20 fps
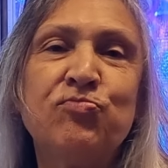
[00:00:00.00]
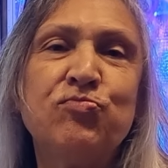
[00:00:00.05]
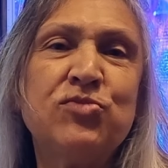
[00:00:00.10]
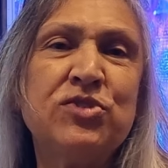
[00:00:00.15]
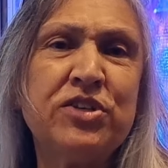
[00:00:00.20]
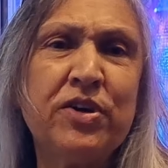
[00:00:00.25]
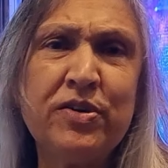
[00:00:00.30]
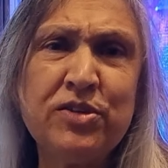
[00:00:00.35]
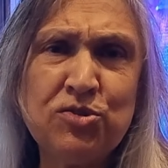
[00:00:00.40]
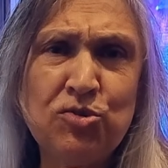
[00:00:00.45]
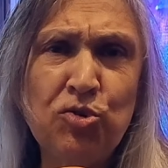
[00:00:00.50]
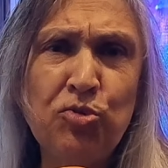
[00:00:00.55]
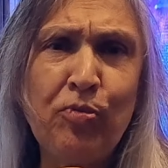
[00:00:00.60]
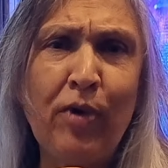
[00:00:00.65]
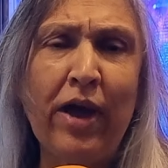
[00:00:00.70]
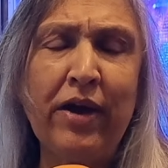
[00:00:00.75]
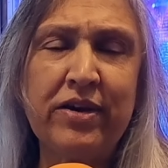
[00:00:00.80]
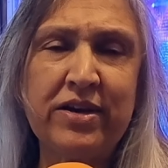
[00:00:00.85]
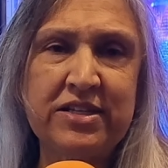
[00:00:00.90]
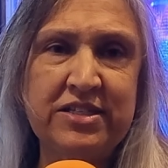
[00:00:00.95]
So it's all
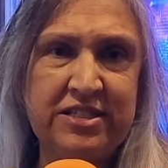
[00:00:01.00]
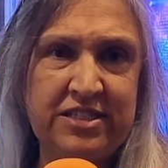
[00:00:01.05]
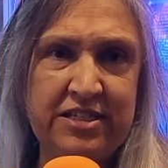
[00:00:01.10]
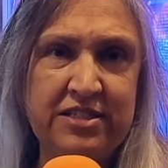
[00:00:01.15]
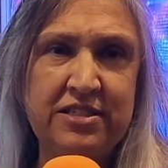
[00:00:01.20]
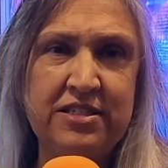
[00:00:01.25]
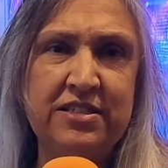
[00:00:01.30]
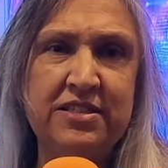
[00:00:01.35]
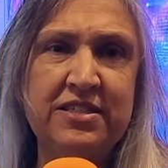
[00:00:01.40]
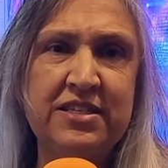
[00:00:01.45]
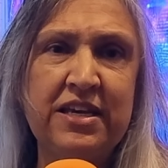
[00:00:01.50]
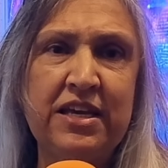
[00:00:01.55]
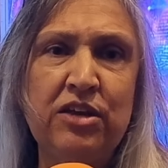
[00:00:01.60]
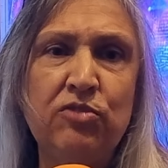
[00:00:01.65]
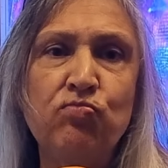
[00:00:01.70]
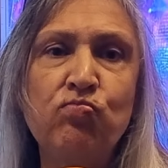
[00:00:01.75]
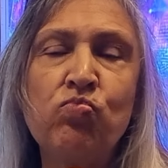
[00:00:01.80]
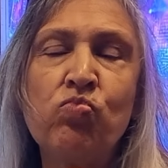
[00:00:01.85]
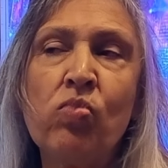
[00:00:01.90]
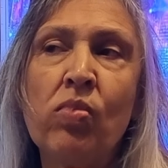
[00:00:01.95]
about consistency,
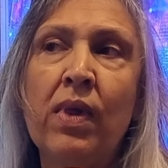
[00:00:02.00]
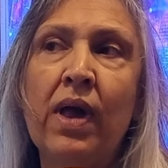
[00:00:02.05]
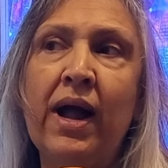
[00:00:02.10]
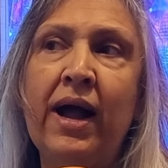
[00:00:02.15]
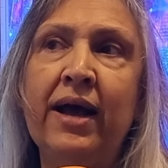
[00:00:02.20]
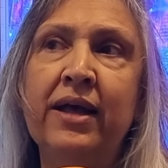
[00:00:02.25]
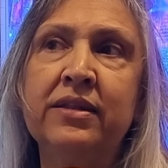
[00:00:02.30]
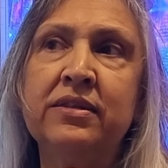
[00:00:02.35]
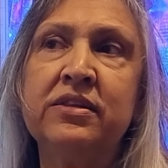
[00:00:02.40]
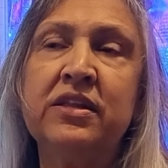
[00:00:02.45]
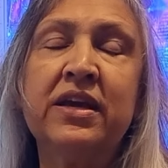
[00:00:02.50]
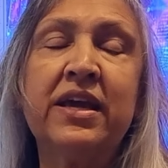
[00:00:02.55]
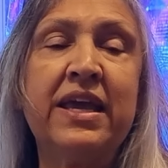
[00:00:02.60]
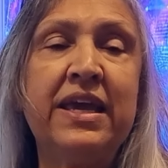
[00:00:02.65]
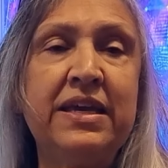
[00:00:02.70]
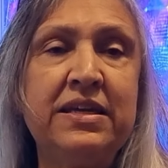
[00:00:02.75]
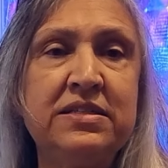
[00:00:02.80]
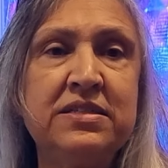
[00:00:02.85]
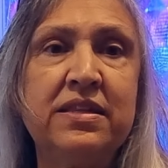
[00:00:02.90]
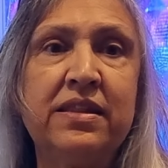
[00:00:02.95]
and the
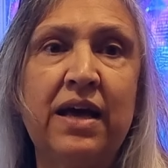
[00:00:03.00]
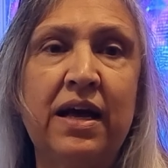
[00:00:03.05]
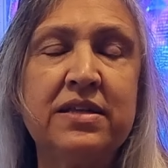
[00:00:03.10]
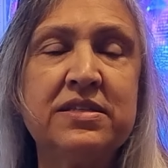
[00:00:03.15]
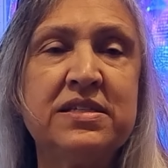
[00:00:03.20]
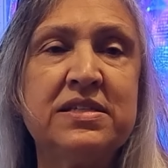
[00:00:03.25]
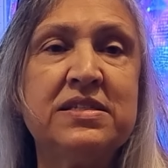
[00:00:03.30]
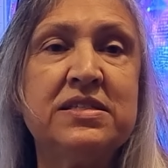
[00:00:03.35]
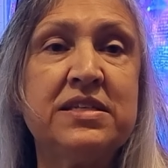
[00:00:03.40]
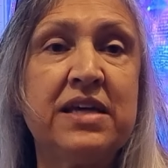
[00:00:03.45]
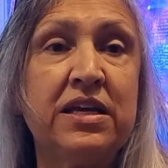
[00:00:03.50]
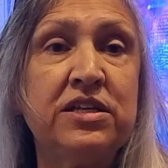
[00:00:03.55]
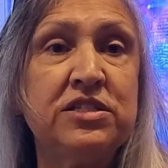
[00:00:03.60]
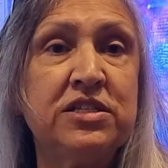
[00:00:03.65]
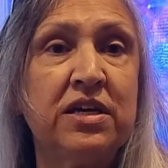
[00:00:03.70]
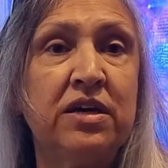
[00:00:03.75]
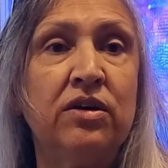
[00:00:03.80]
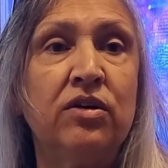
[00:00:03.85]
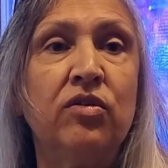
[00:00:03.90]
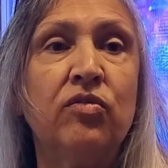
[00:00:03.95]
key to that is
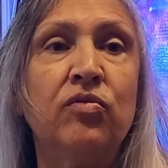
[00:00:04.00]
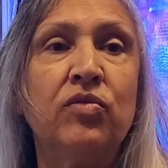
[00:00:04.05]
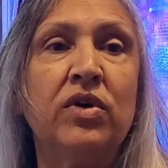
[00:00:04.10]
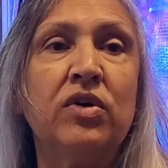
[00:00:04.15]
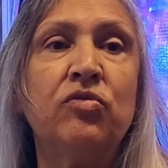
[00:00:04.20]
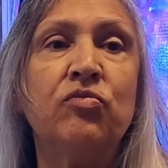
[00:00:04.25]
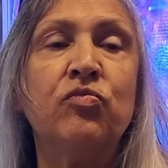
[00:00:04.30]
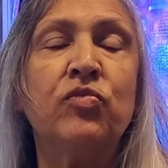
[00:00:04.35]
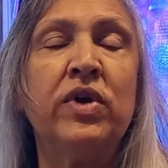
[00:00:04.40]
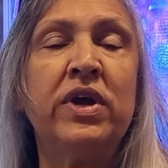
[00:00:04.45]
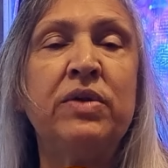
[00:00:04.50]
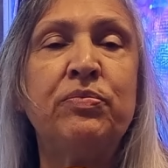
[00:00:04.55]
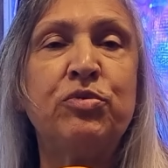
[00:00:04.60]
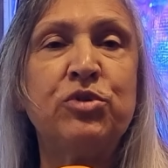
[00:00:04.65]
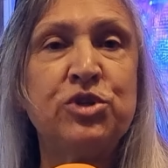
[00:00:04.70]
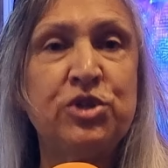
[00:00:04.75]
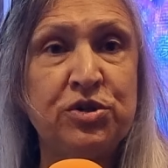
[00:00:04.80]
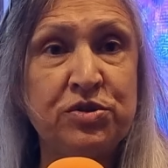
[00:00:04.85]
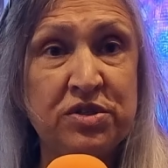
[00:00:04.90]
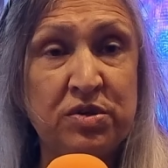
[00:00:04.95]
data
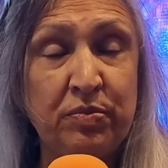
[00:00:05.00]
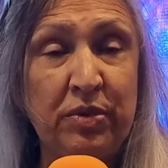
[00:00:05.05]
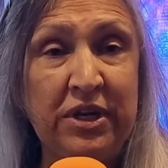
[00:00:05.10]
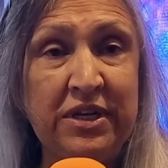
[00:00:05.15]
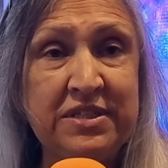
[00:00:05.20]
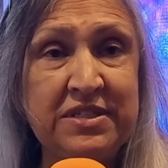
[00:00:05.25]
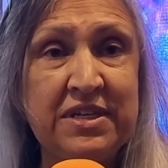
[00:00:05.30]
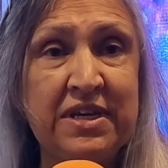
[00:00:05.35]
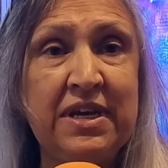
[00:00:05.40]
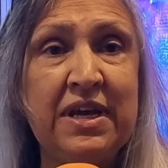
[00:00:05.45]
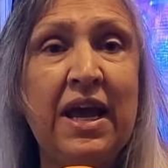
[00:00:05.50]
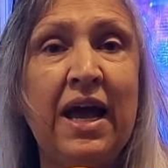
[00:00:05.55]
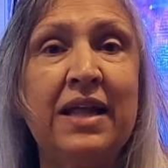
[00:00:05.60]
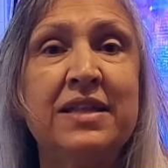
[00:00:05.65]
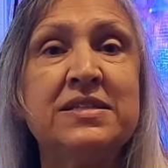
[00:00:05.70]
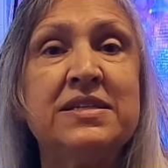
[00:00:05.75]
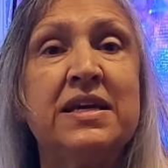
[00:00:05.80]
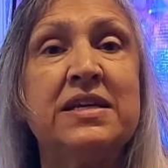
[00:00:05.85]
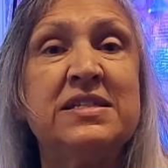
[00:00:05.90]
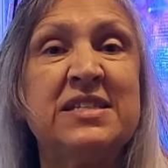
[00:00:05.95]
reproducibility
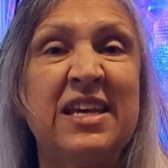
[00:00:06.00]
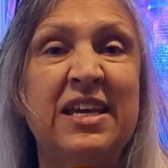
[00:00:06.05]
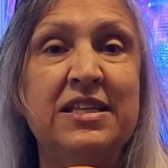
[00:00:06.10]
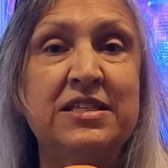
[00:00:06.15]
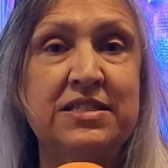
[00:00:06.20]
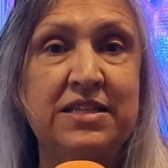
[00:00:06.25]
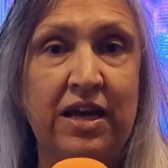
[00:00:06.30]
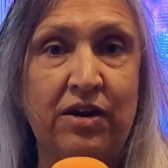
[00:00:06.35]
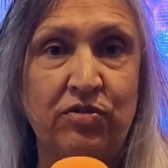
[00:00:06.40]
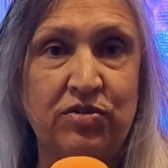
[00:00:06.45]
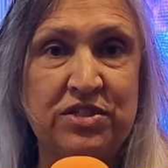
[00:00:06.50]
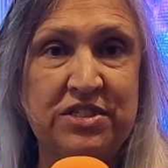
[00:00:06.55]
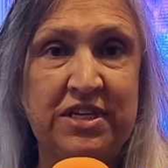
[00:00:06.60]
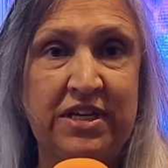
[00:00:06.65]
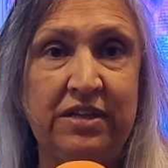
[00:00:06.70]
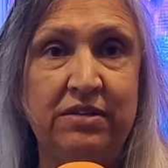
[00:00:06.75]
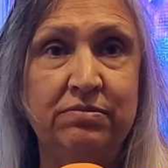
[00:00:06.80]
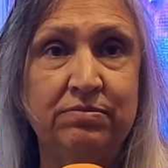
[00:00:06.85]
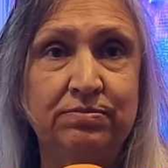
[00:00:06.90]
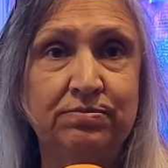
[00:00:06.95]
and data
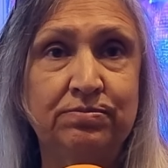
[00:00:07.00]
integrity.